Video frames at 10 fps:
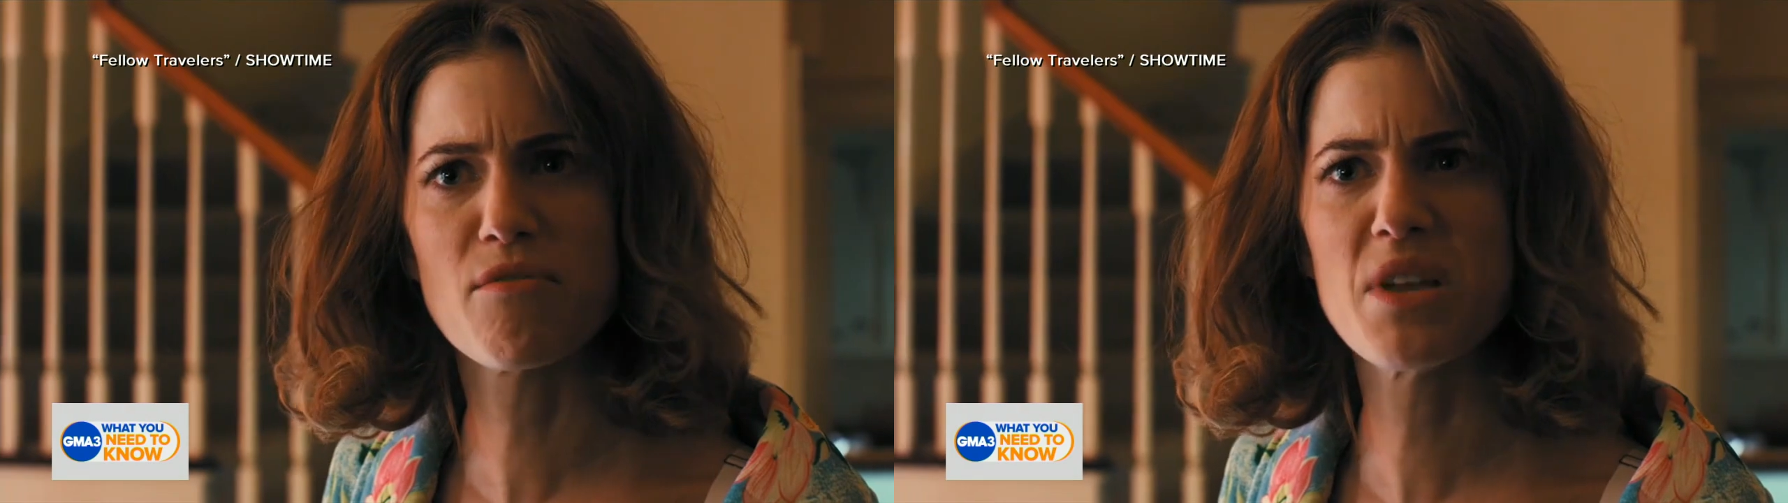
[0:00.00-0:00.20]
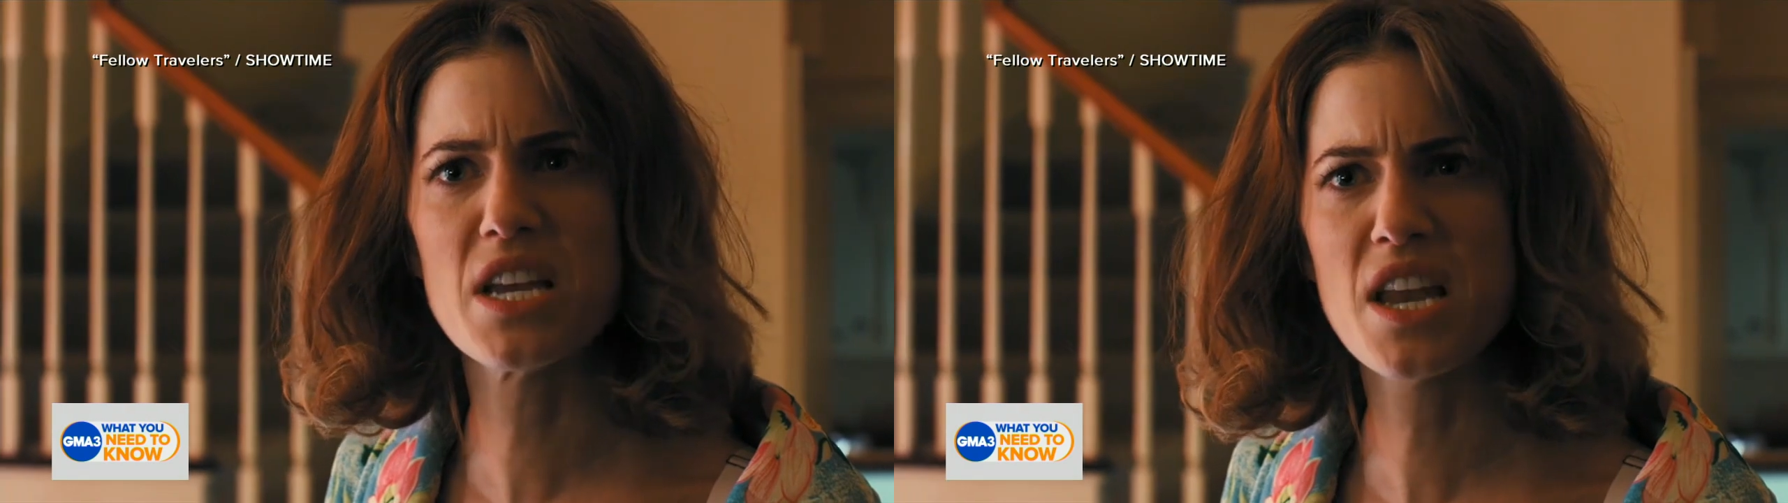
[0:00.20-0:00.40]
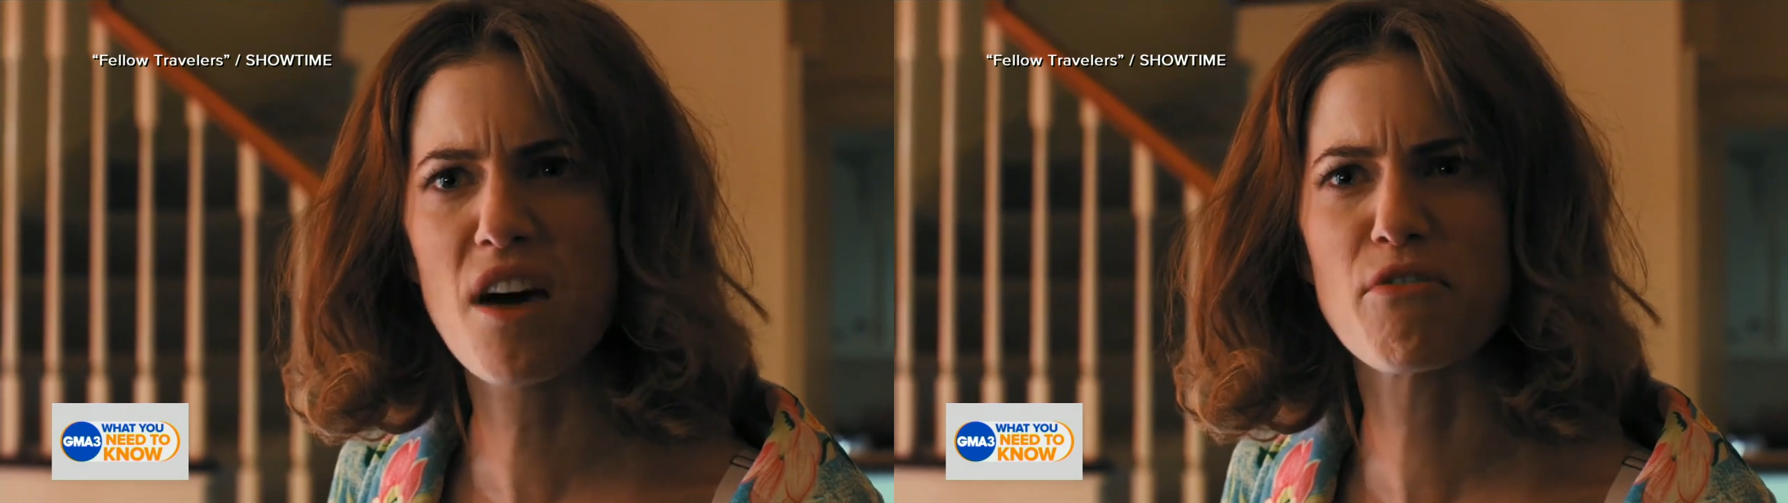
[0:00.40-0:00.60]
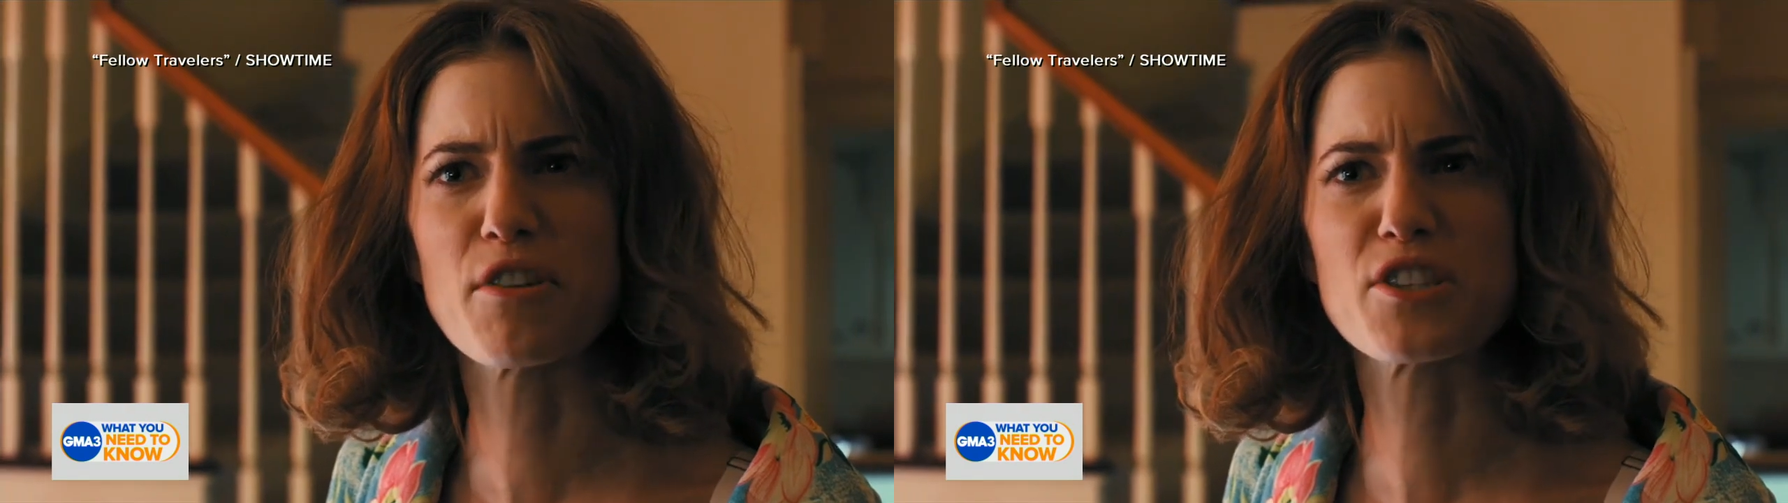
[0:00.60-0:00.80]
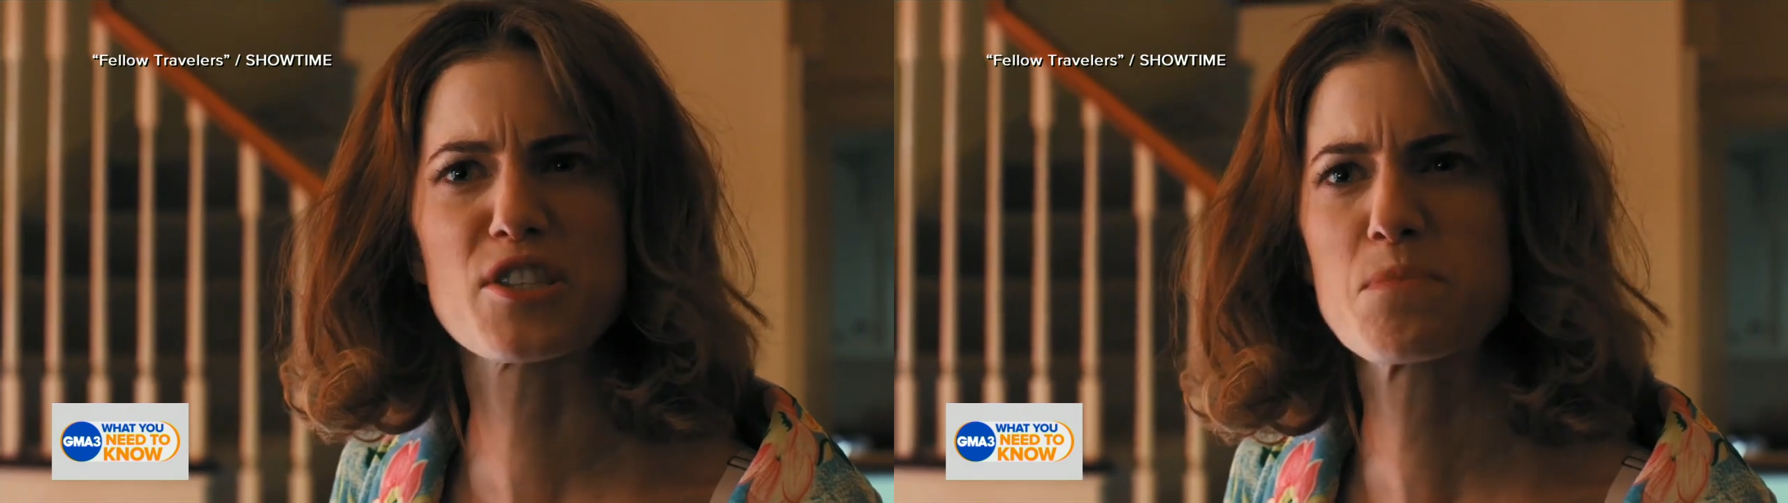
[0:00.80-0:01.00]
give me
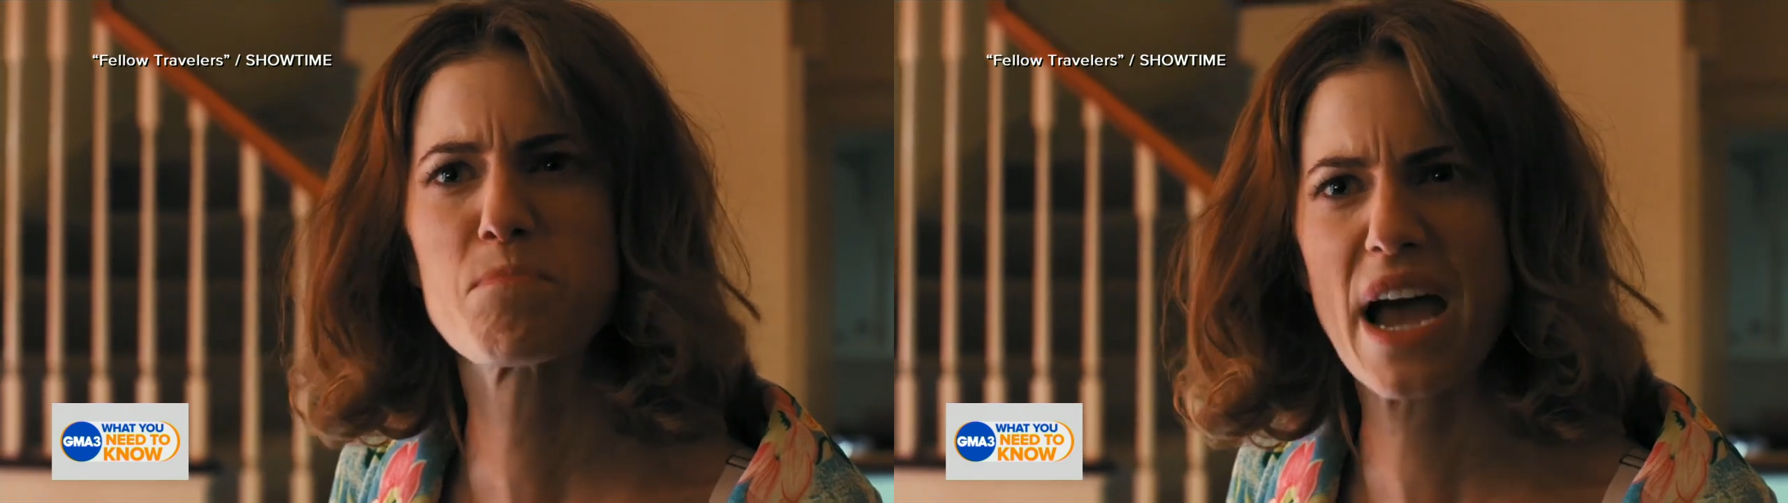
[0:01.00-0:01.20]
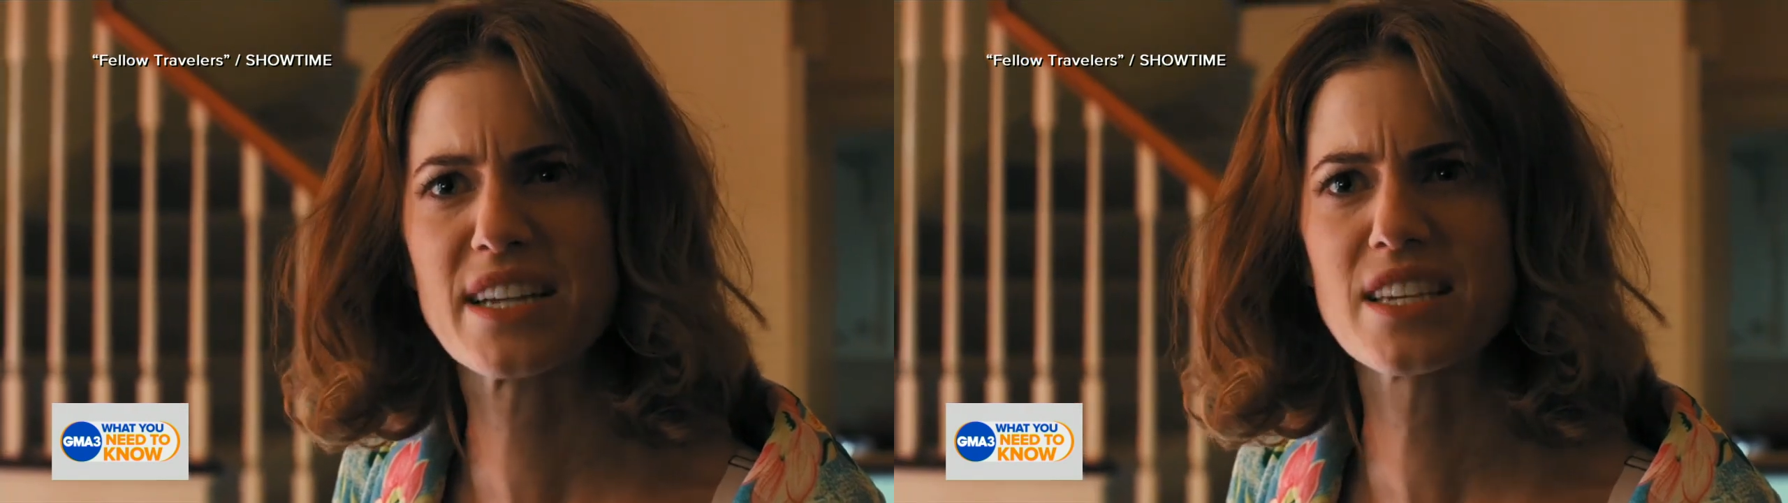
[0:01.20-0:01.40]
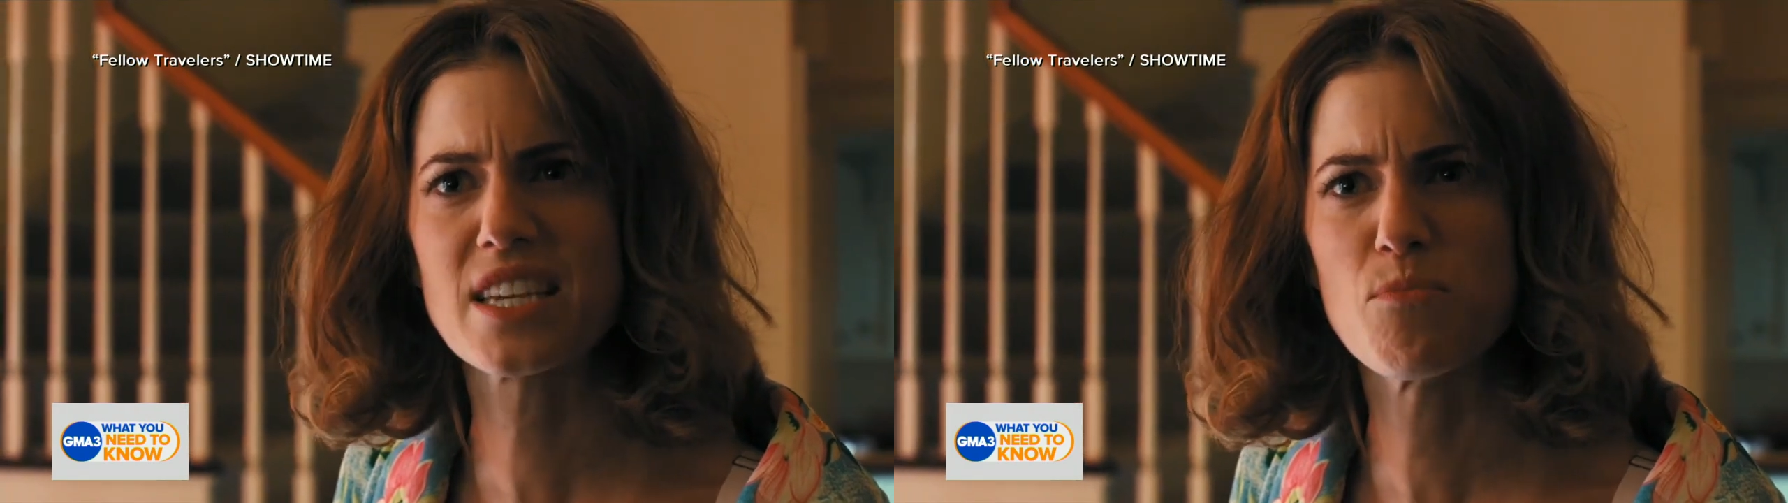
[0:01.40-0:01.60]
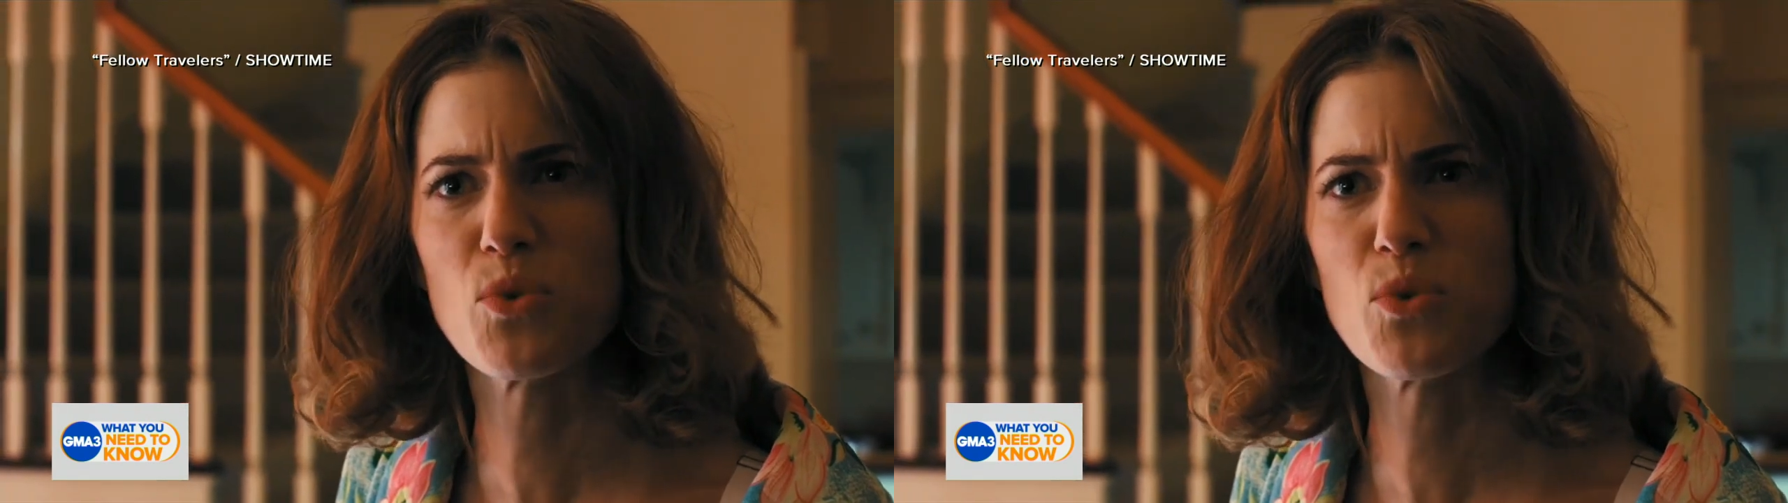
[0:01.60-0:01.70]
enough respect to